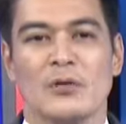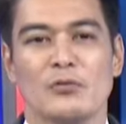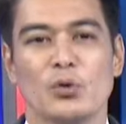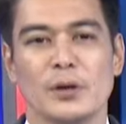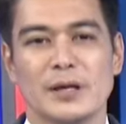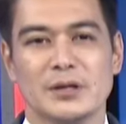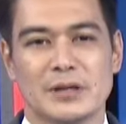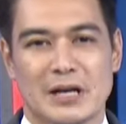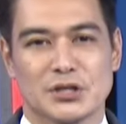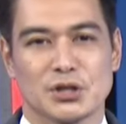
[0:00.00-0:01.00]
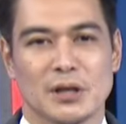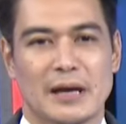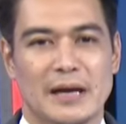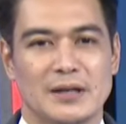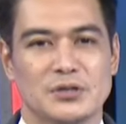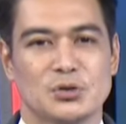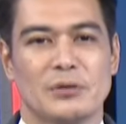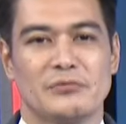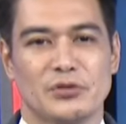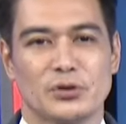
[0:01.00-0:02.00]
for international aid to
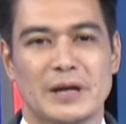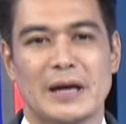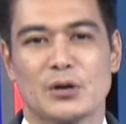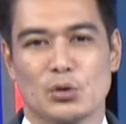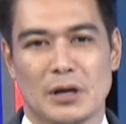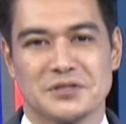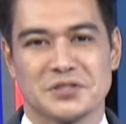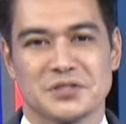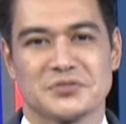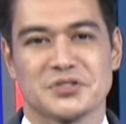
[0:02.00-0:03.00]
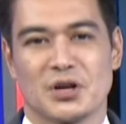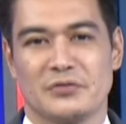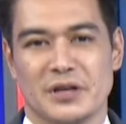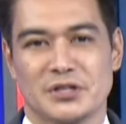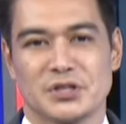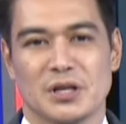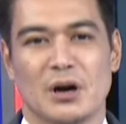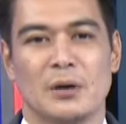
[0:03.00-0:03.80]
avert a crisis of starvation